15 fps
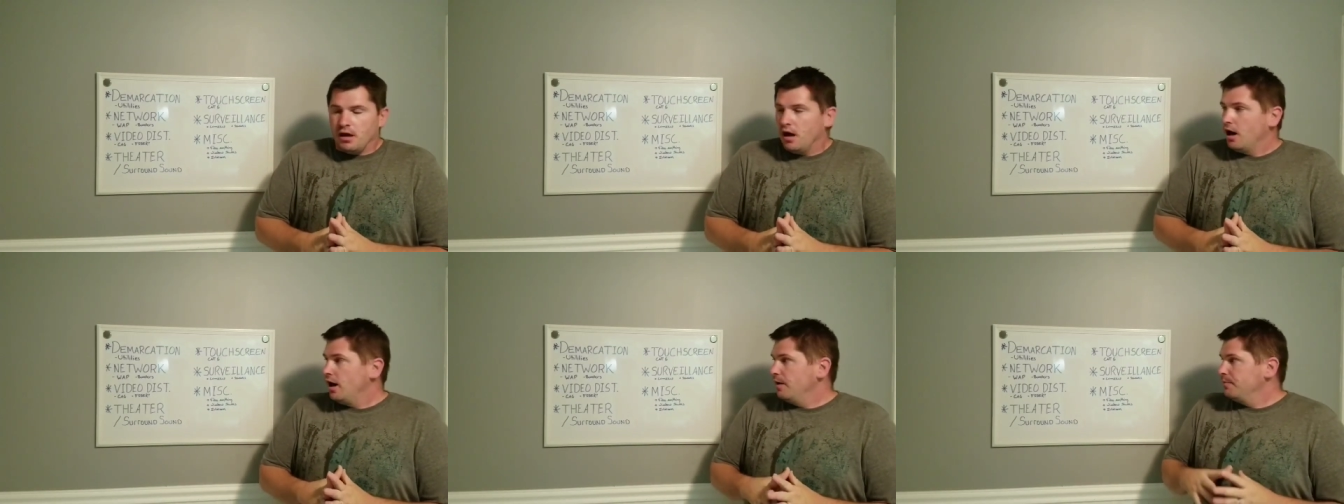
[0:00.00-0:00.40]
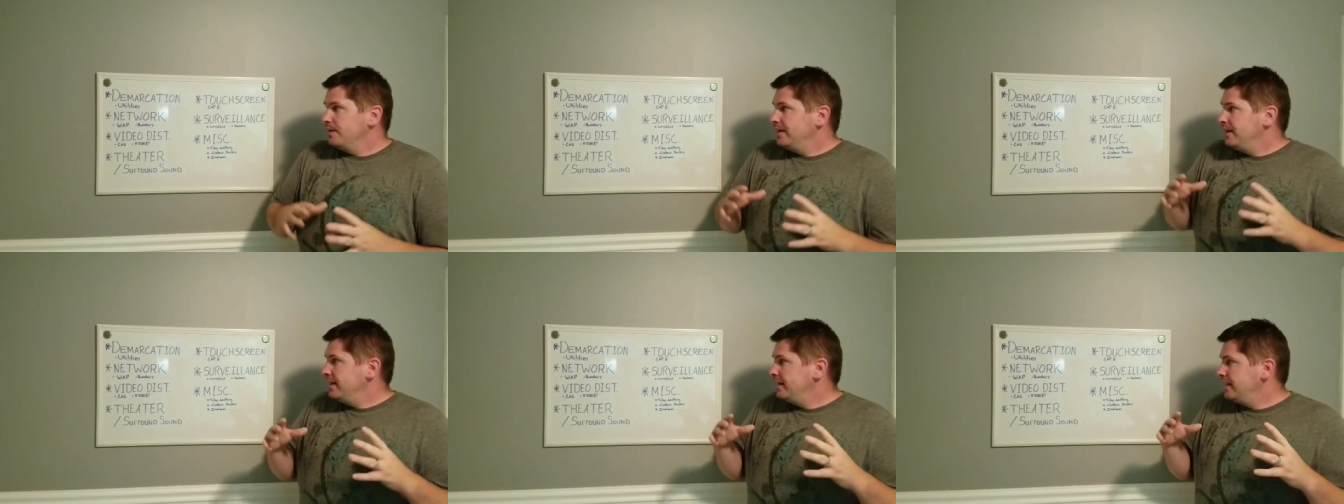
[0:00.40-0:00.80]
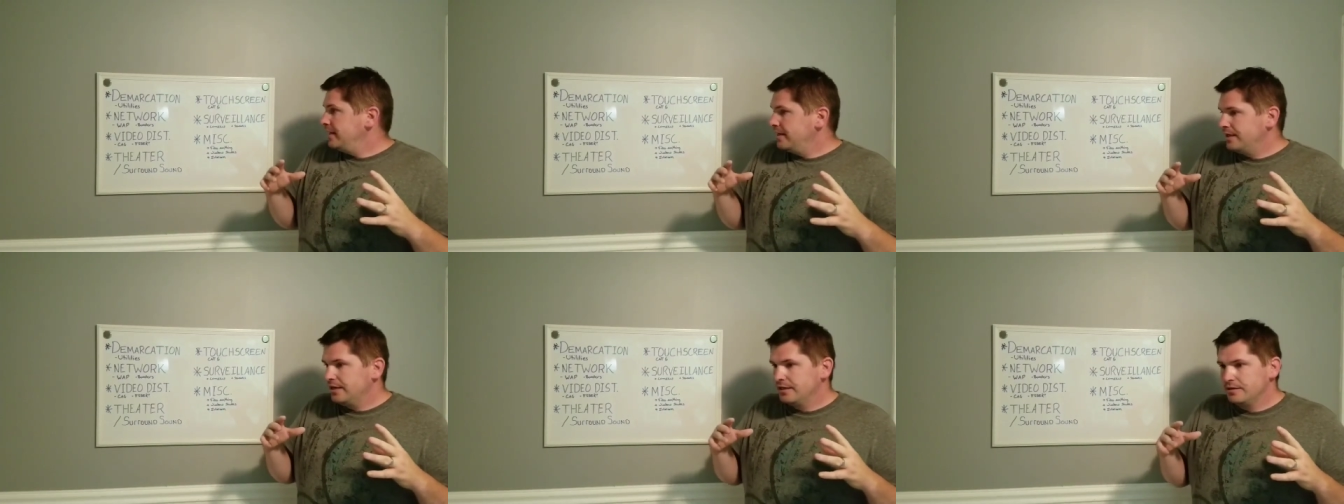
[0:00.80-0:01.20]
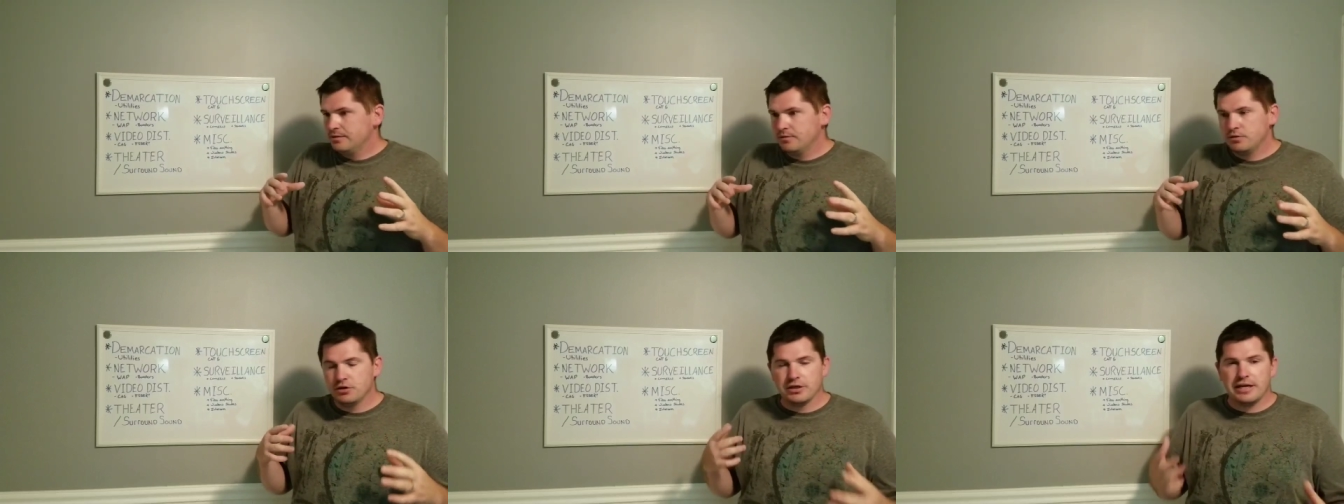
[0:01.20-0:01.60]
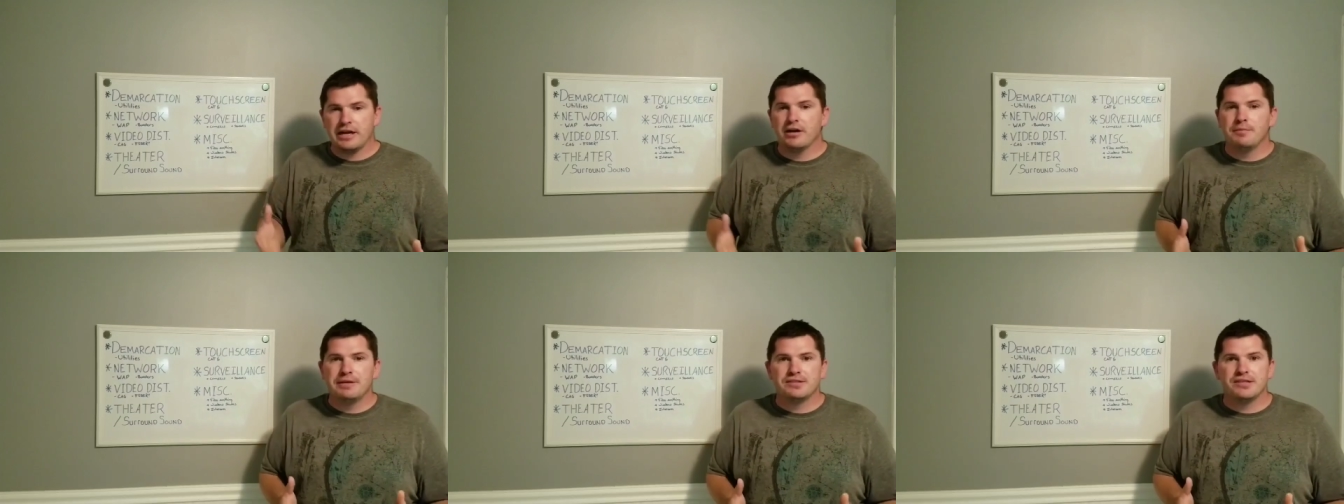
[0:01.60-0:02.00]
Um, you're gonna
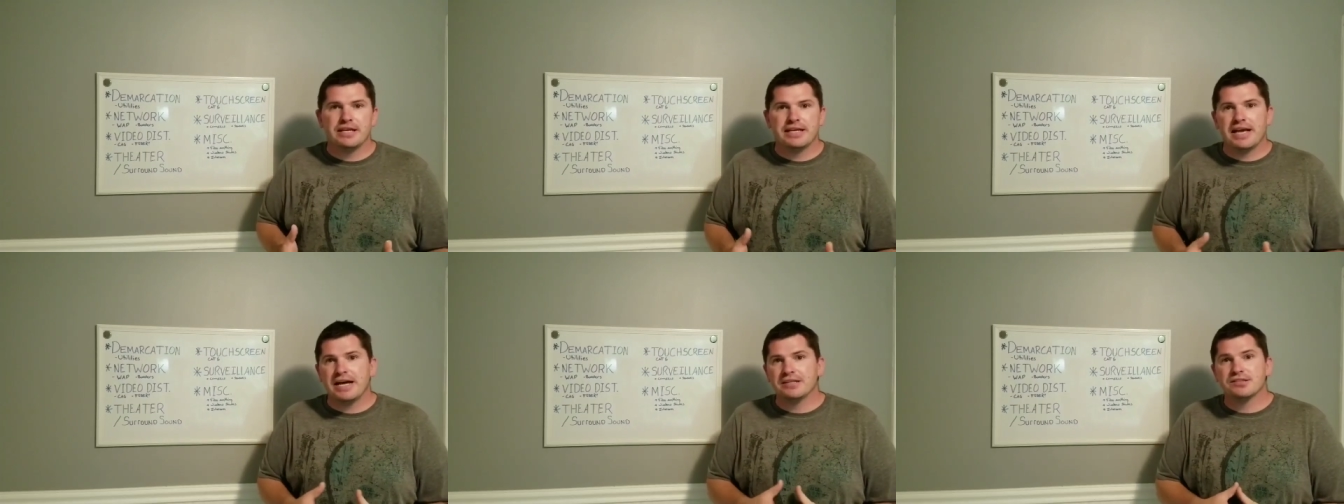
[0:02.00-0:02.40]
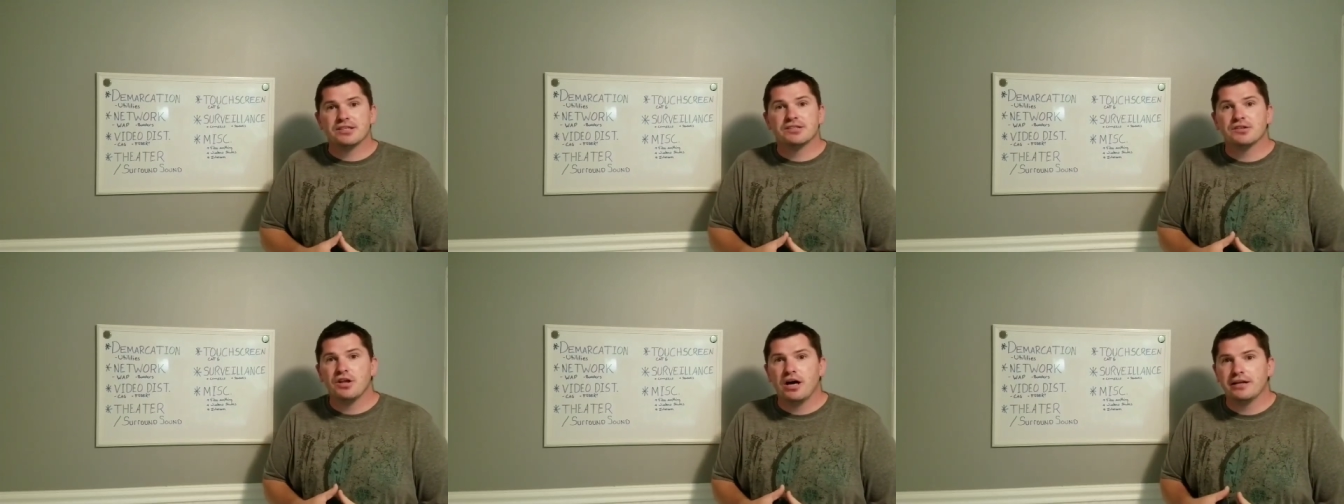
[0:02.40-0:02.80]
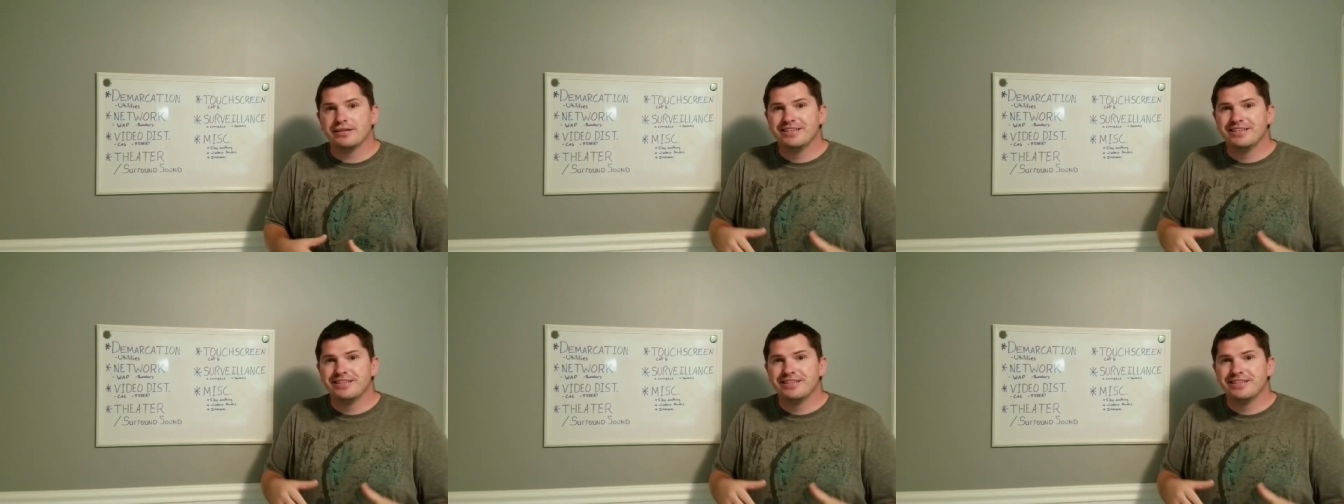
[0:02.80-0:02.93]
hear me say Cat 6 a lot.